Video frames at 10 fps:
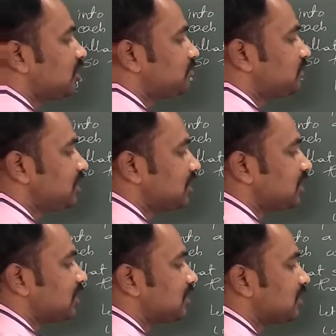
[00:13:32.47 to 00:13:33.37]

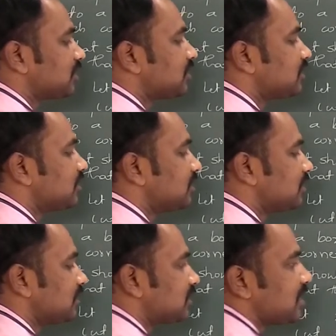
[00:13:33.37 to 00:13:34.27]
of
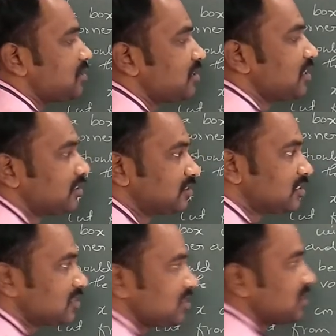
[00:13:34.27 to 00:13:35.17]
thing.
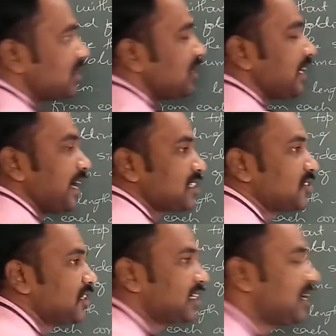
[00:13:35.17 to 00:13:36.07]
This is the
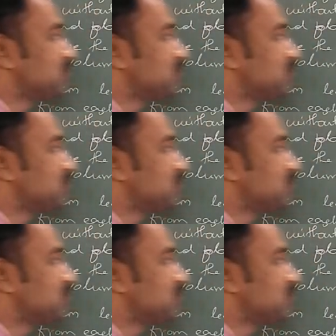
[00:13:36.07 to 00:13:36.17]
x unit I